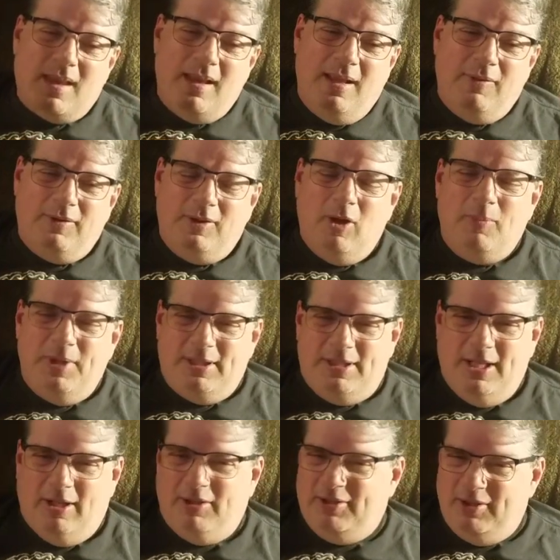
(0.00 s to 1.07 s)
was no big
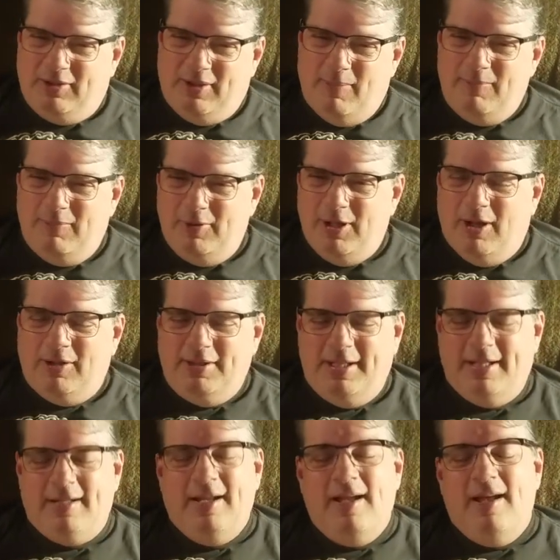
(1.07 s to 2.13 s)
deal. It's just something we all
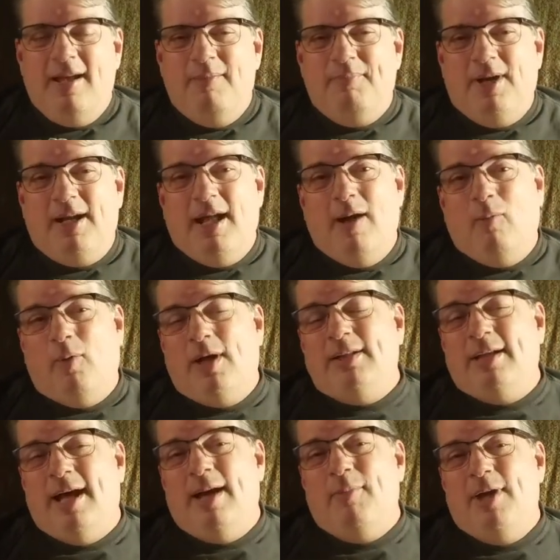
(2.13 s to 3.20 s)
did. But at one
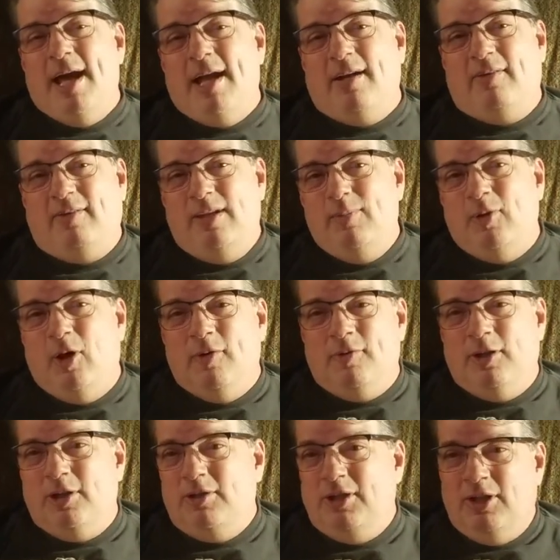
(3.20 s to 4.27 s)
time we had a
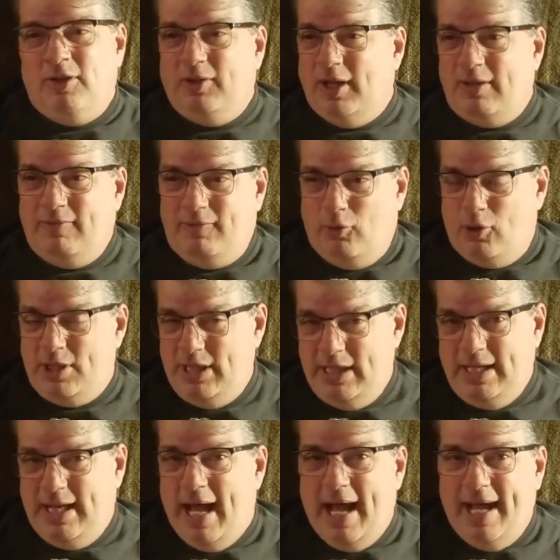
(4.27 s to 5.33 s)
sleepover. You know, it's like
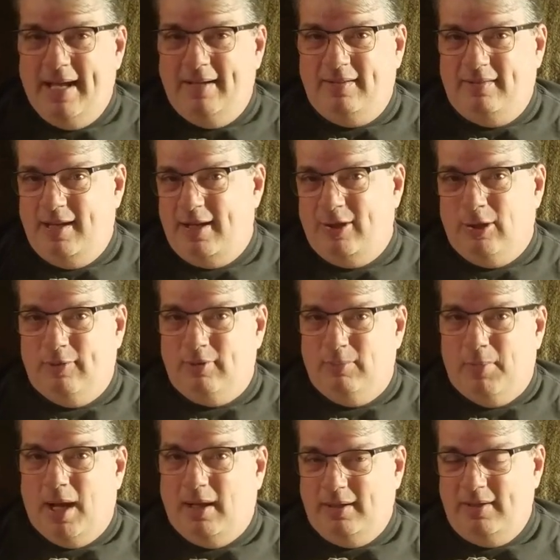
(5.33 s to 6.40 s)
14 guys taking over
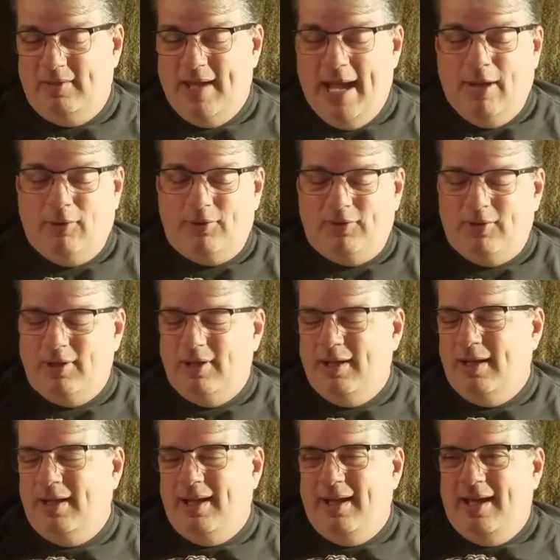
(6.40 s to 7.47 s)
Molly's house.
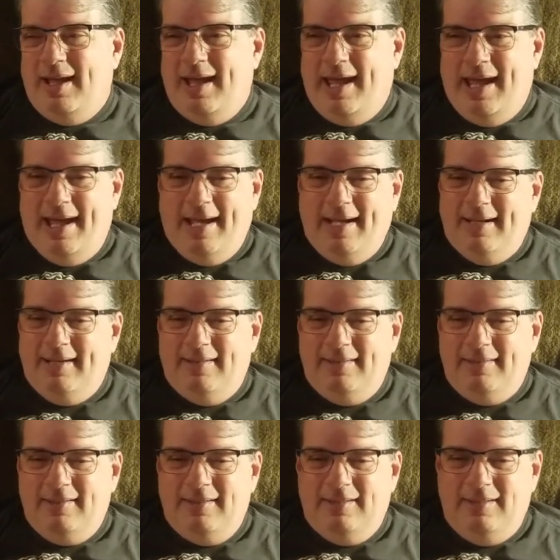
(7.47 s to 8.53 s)
And
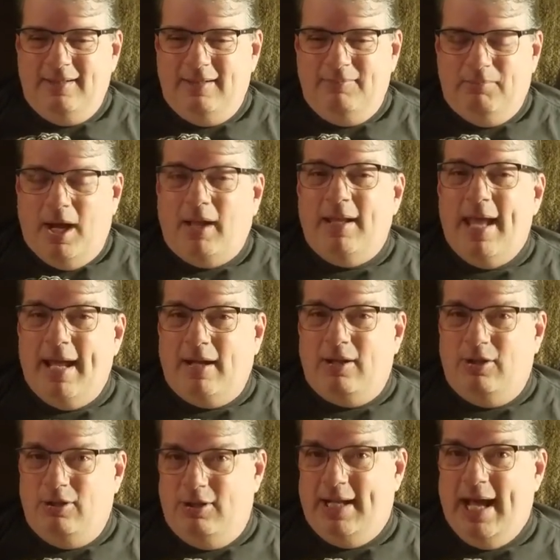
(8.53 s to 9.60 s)
Molly had a
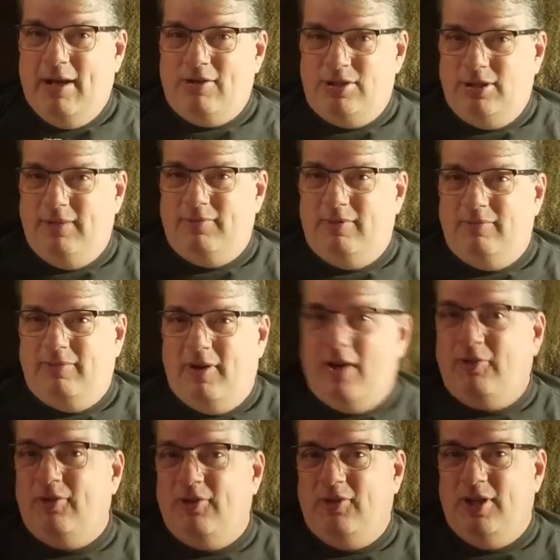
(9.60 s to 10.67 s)
good house. She lived in
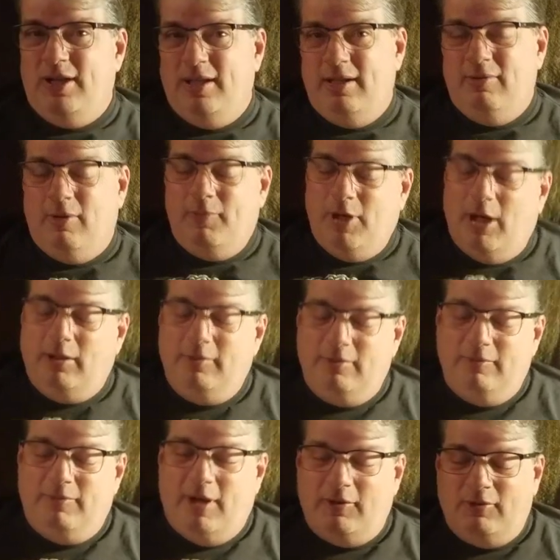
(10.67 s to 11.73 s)
Foster City. Well, we all lived in
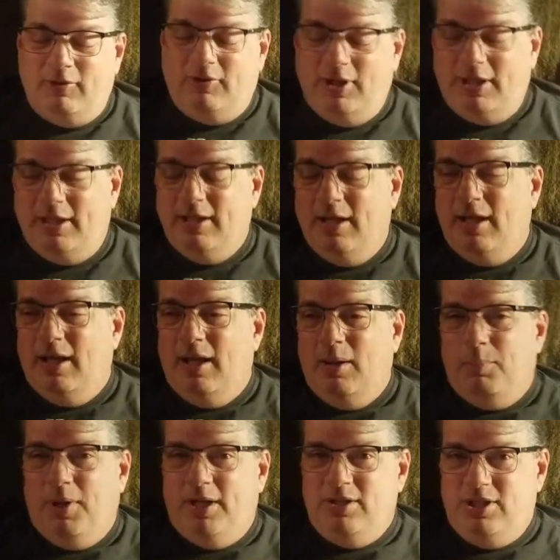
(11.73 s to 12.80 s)
Foster City.
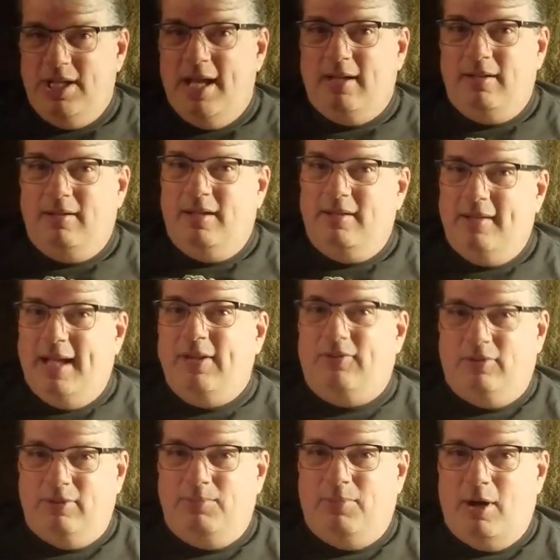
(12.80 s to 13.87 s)
But she had the
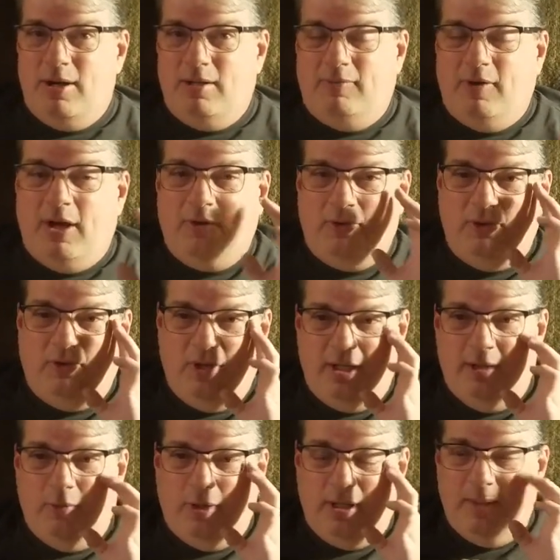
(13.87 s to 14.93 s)
nicer part of Foster City
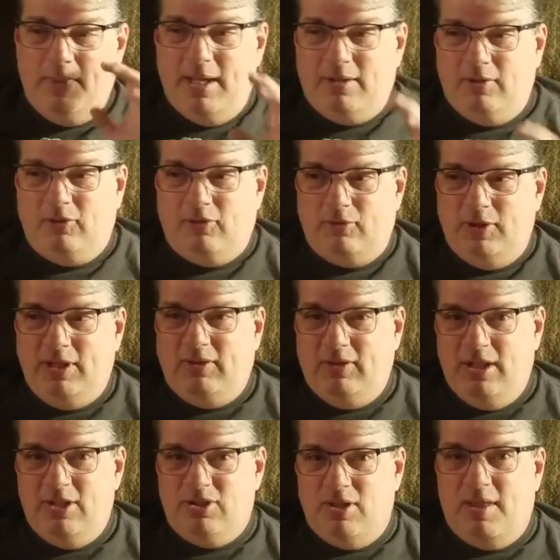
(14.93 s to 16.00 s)
where they make the streets
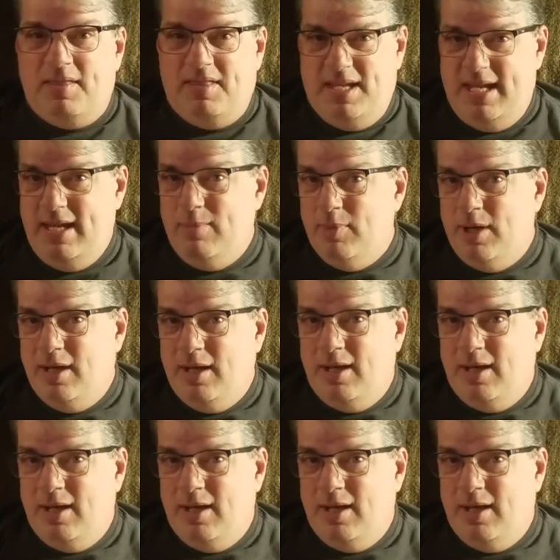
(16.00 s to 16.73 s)
each a theme